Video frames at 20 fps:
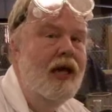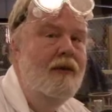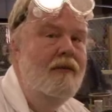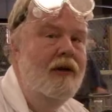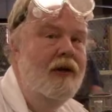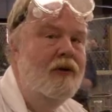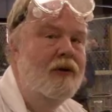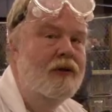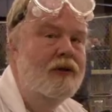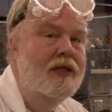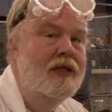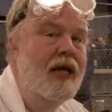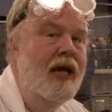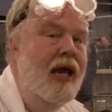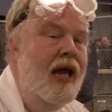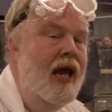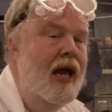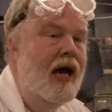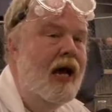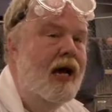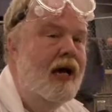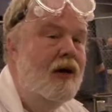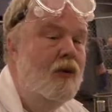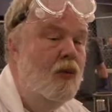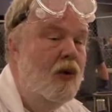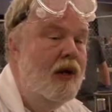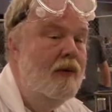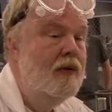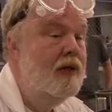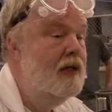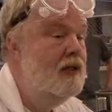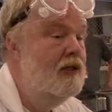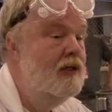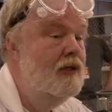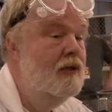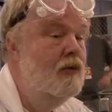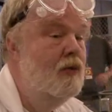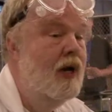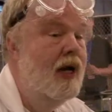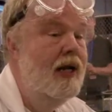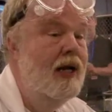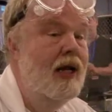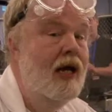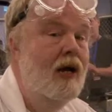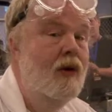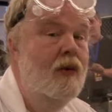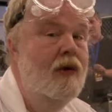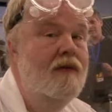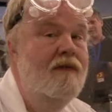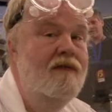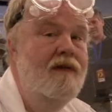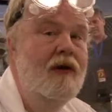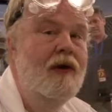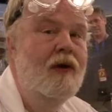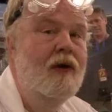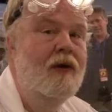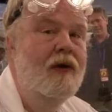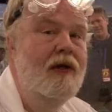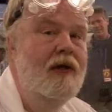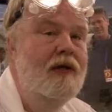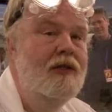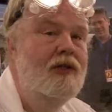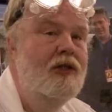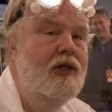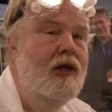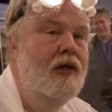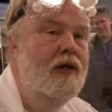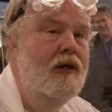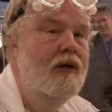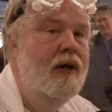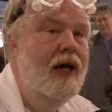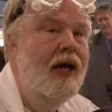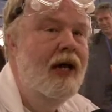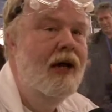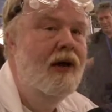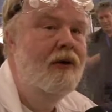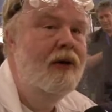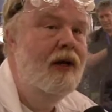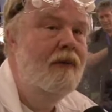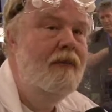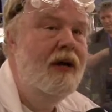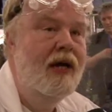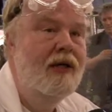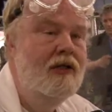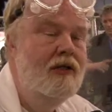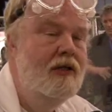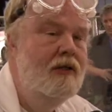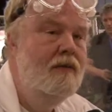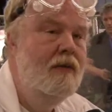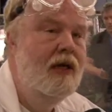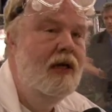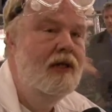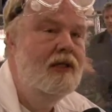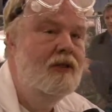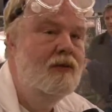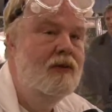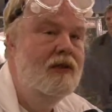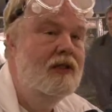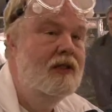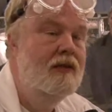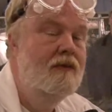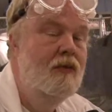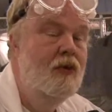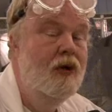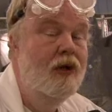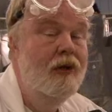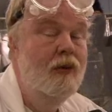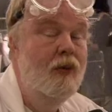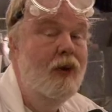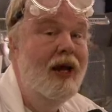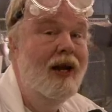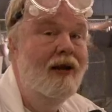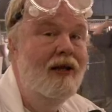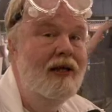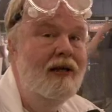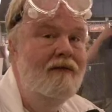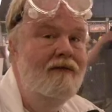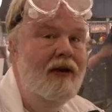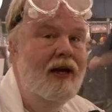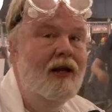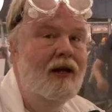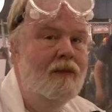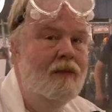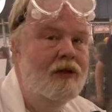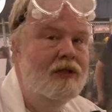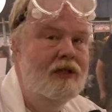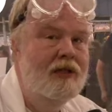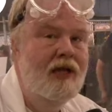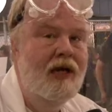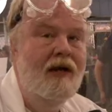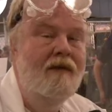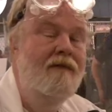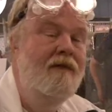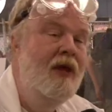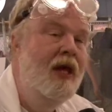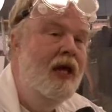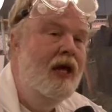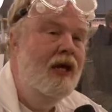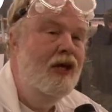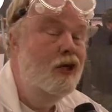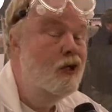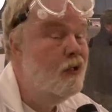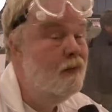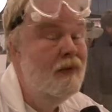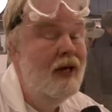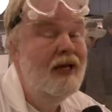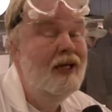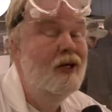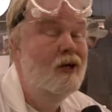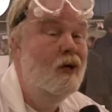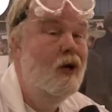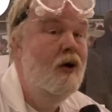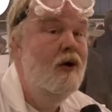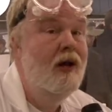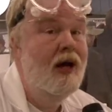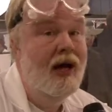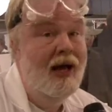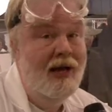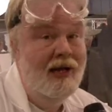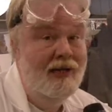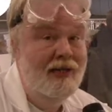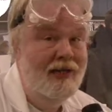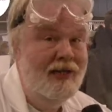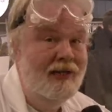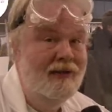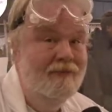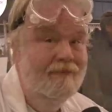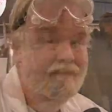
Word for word: chemicals, uh, what I'm going to do right now with Phil is show you how, in about two minutes, with some really readily available stuff, you can make your own iodine.